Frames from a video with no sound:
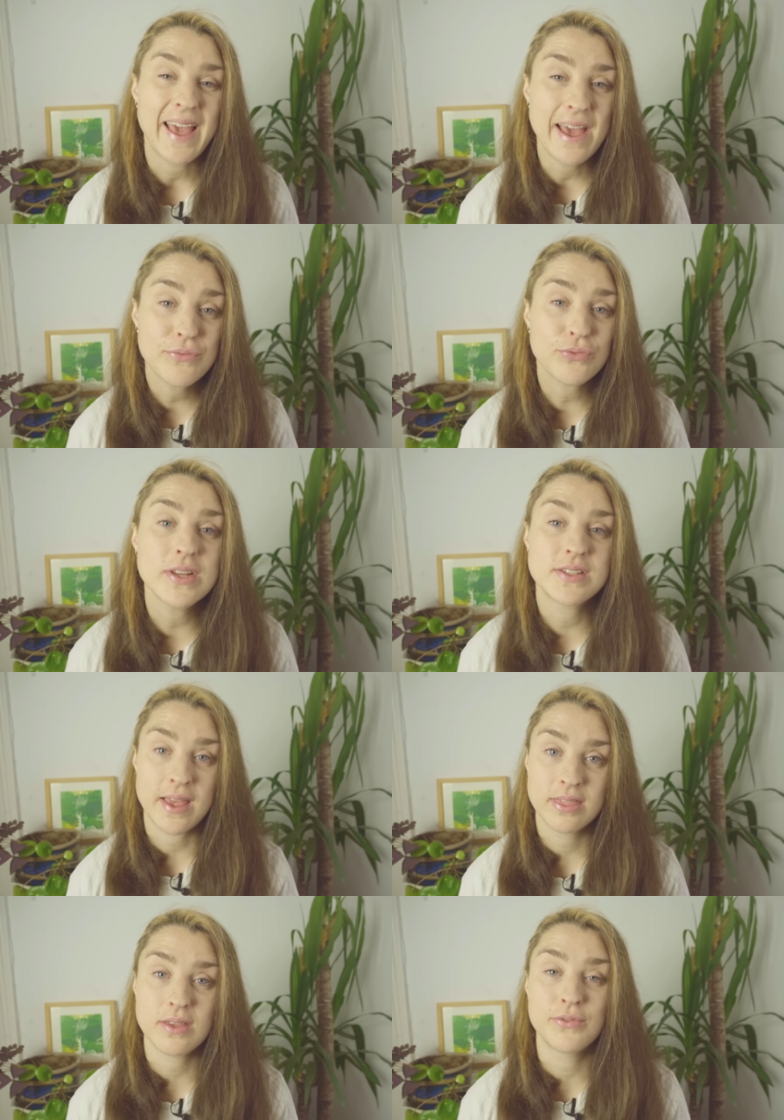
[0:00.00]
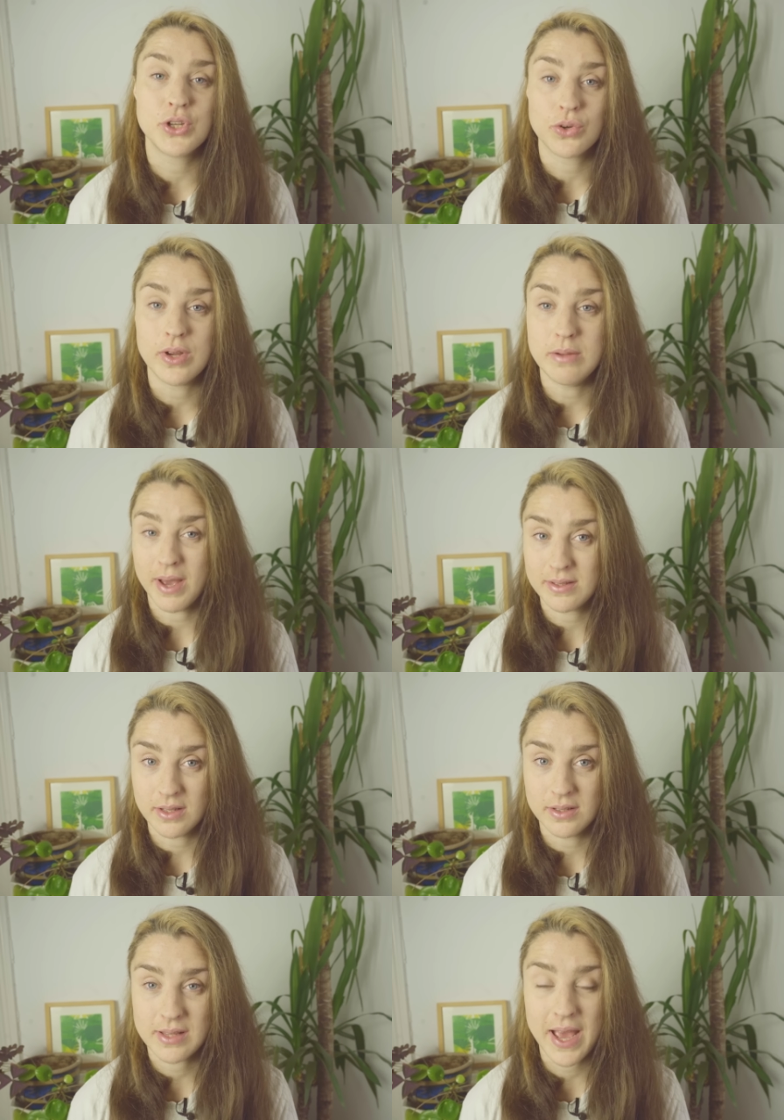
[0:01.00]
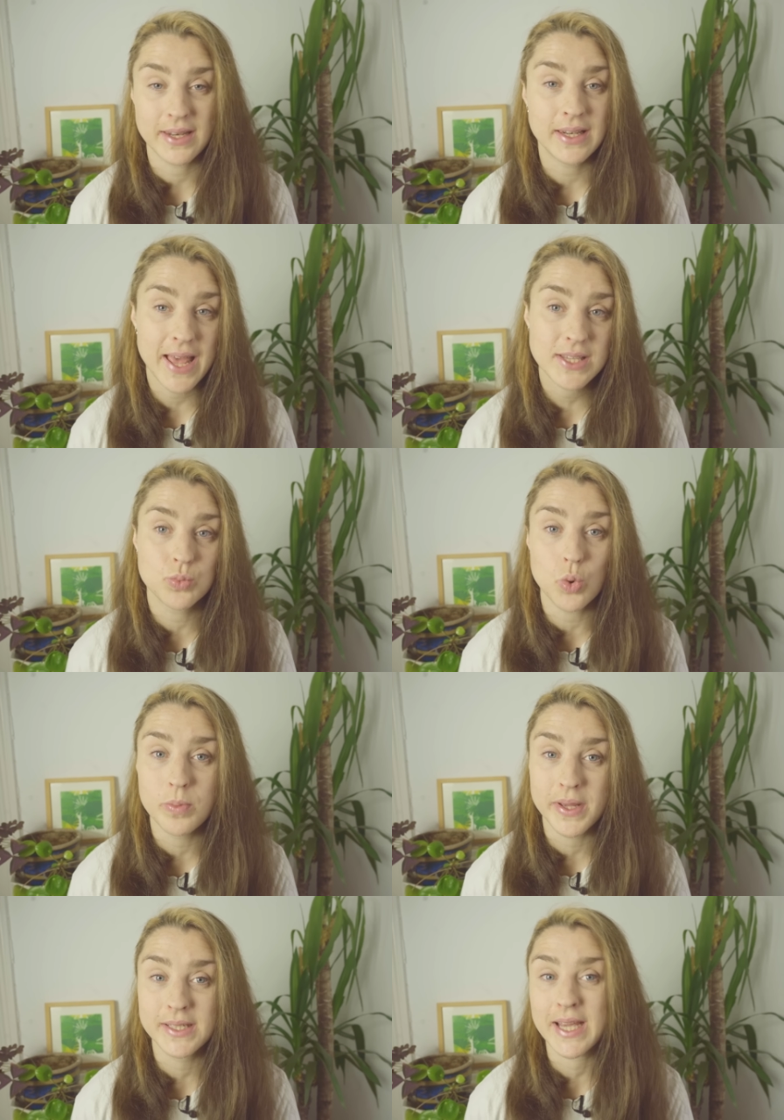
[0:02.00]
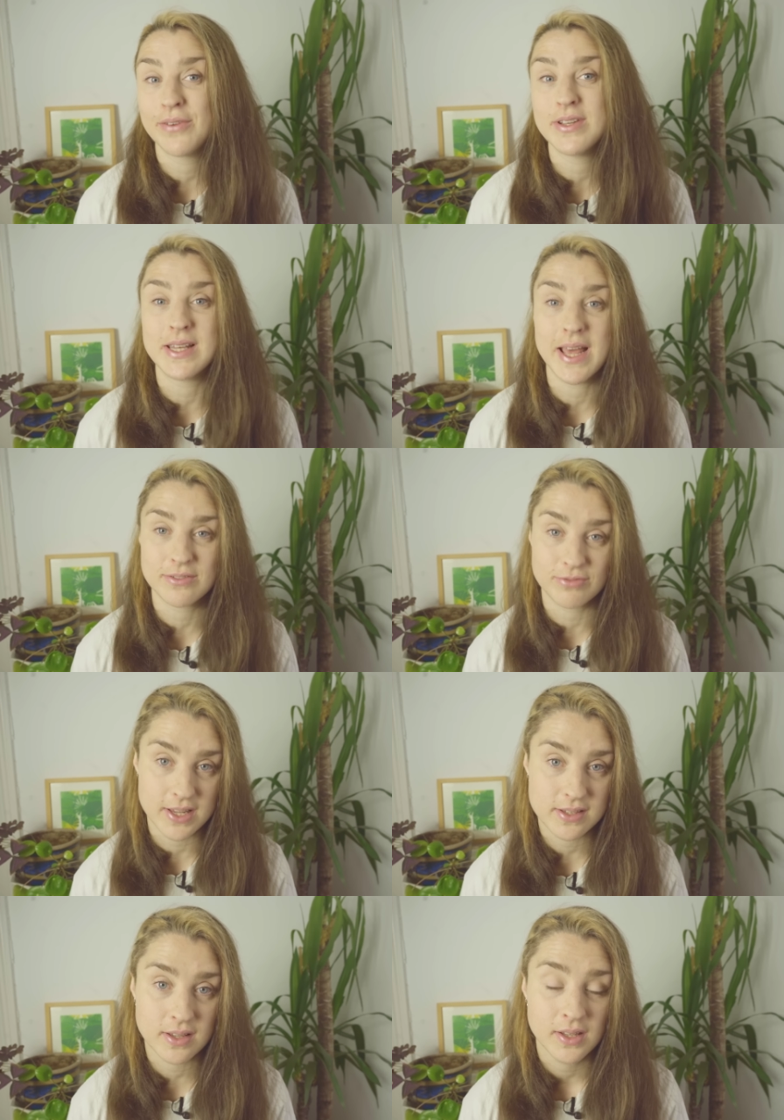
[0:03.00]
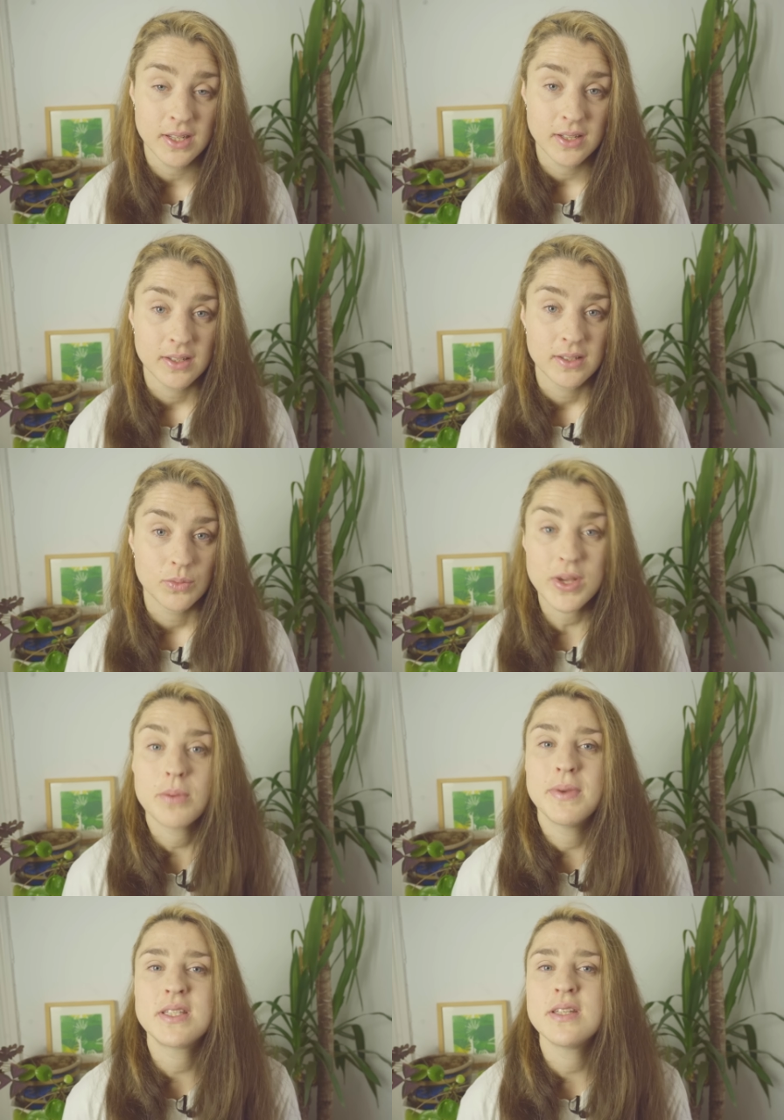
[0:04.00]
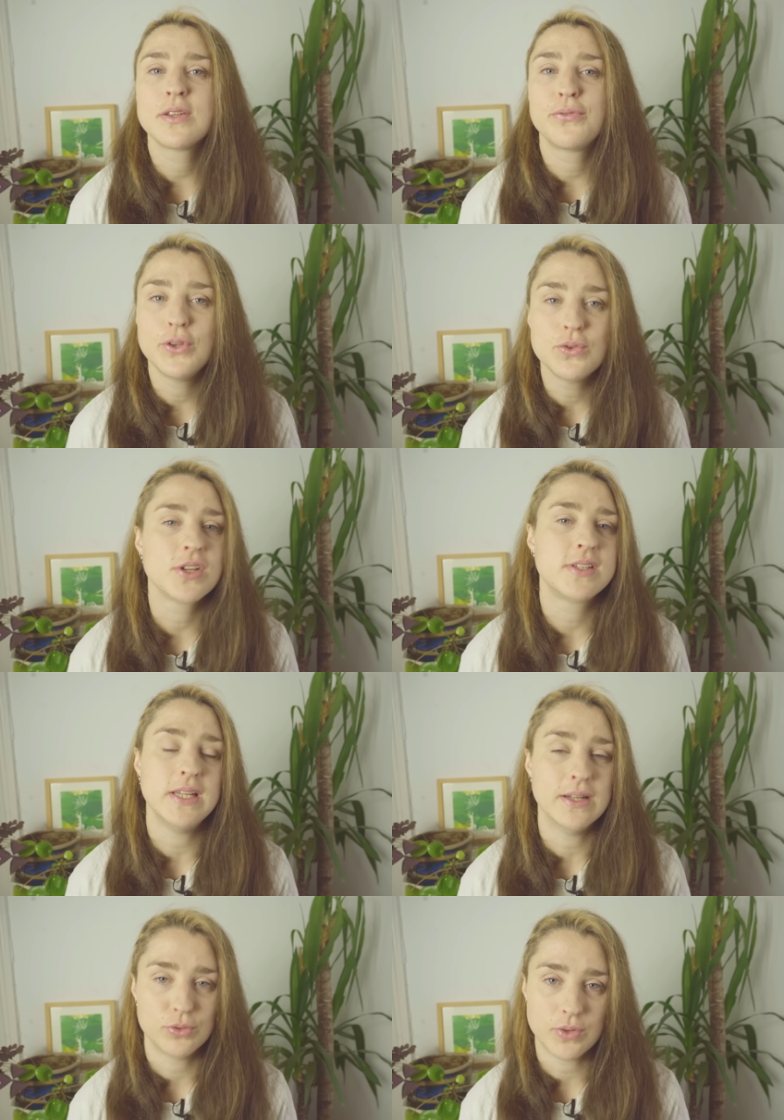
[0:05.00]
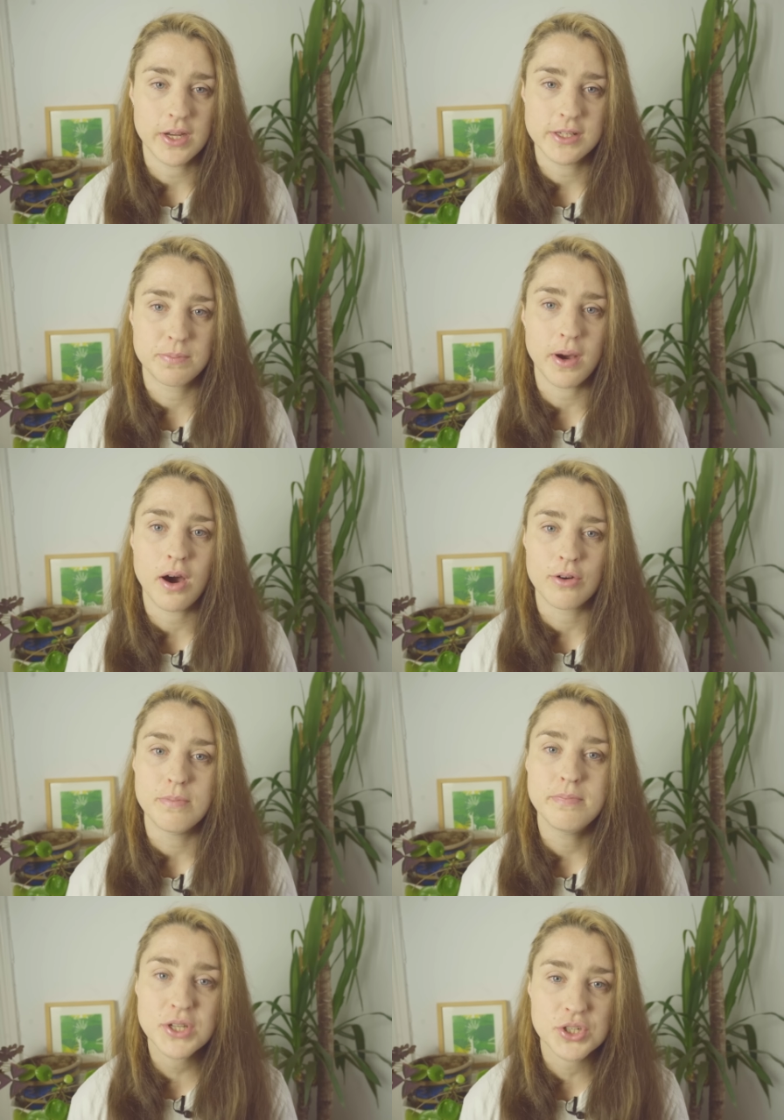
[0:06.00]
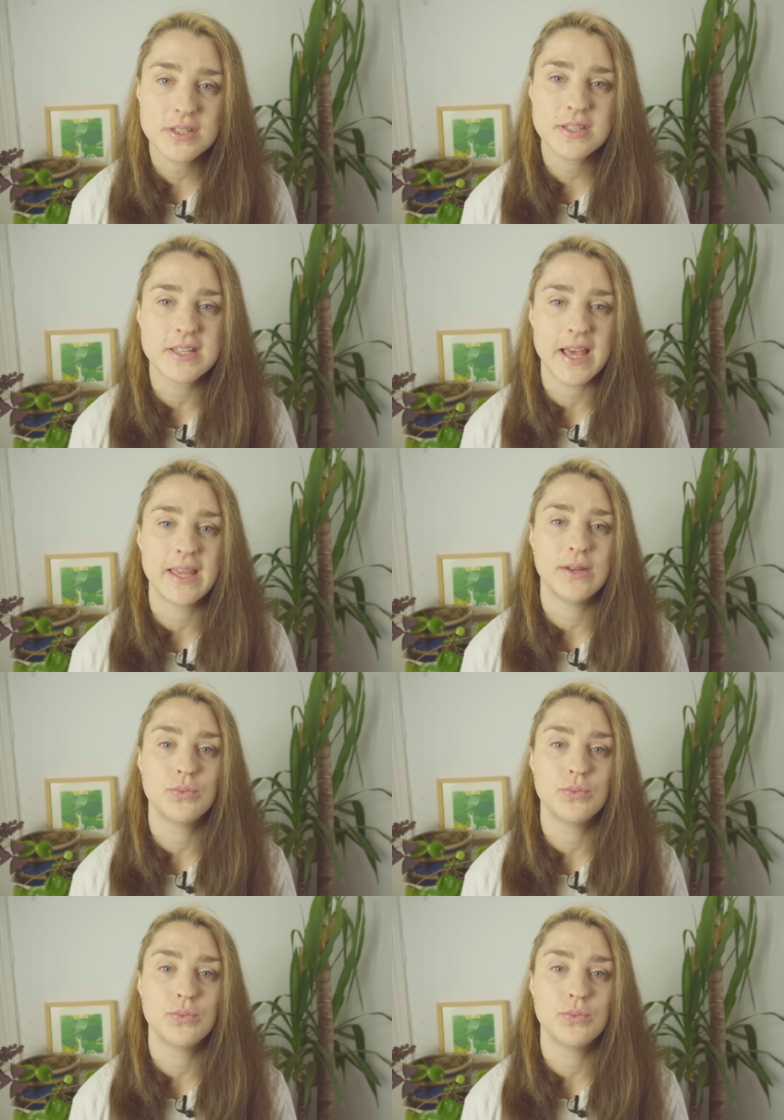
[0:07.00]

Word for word: Every tenth of a degree matters, and less warming carries less risk. We're committed to future sea level rise, but our emissions today